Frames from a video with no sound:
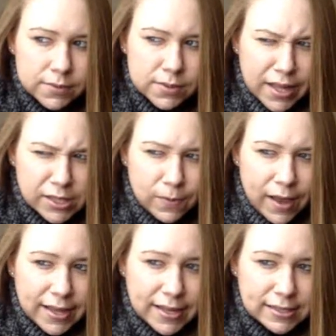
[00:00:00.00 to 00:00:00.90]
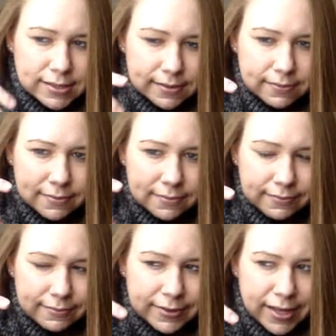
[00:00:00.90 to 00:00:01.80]
so that's why he
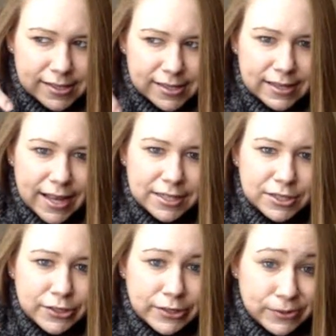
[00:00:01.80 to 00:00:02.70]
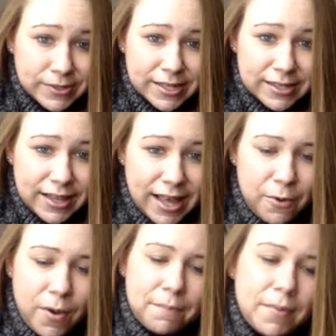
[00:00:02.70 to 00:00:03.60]
doesn't like to use it
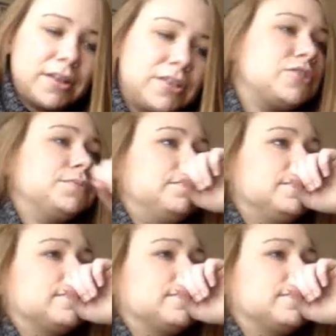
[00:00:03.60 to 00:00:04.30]
that much.